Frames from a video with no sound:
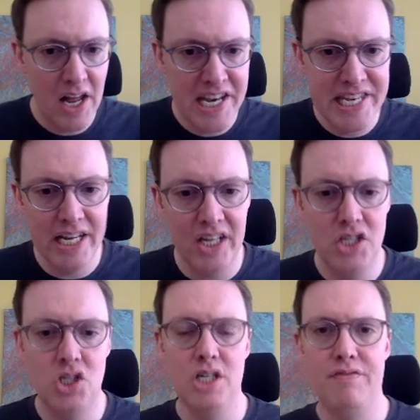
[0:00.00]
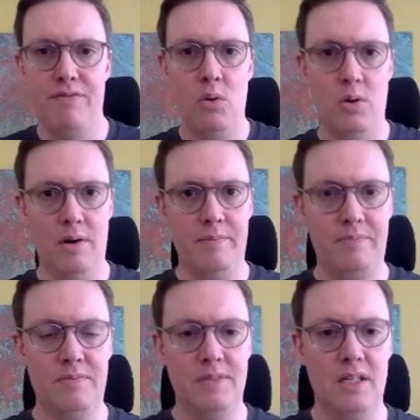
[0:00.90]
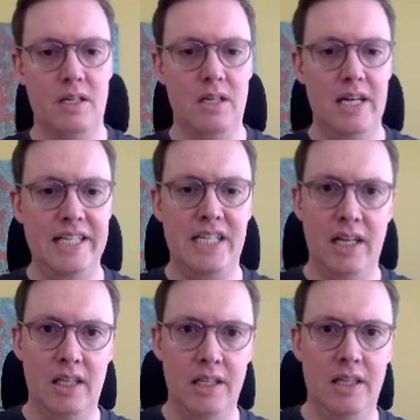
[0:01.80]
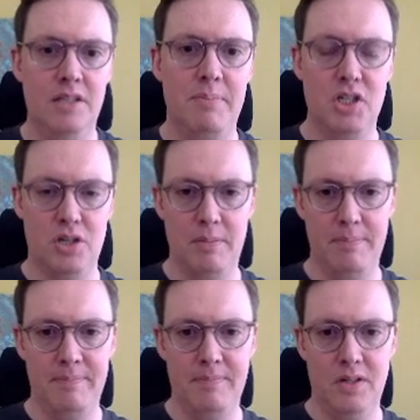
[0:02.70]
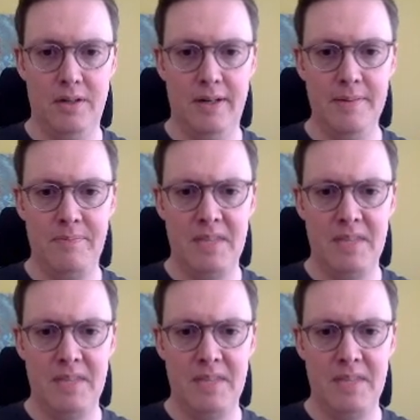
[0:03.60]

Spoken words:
knight g4 and tickling this bishop. Okay.